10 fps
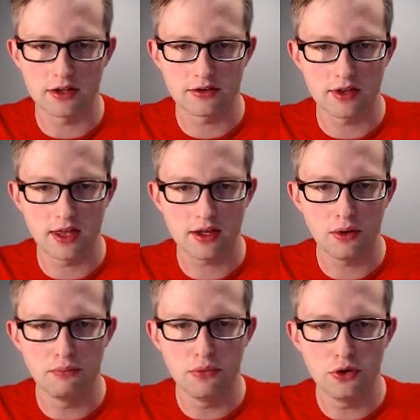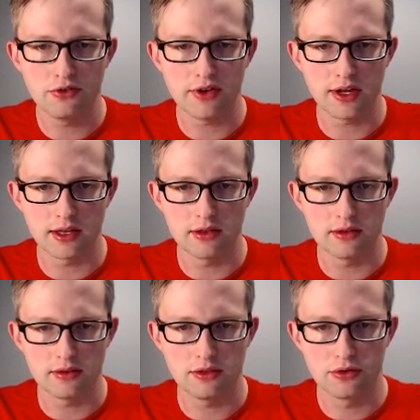So they go moving
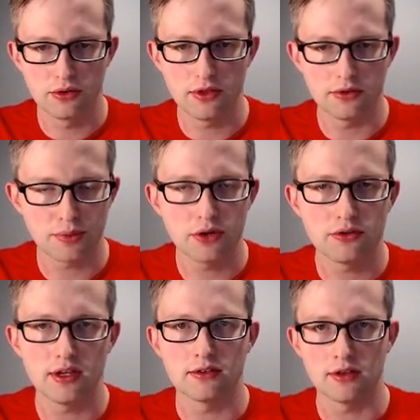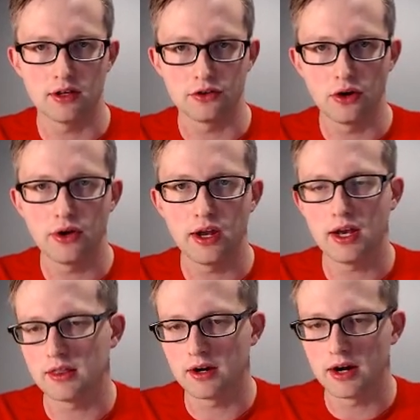through these proteins and they're donating
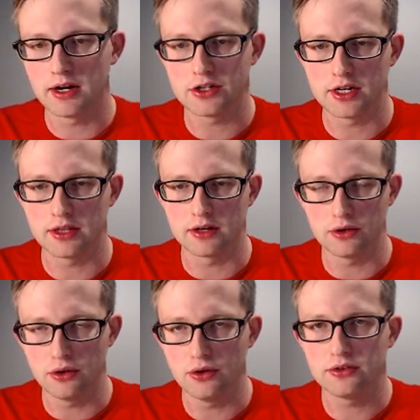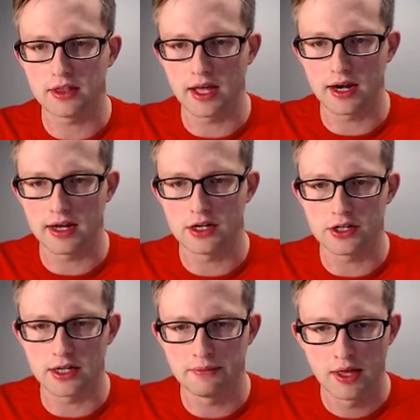their energy and they're losing that energy,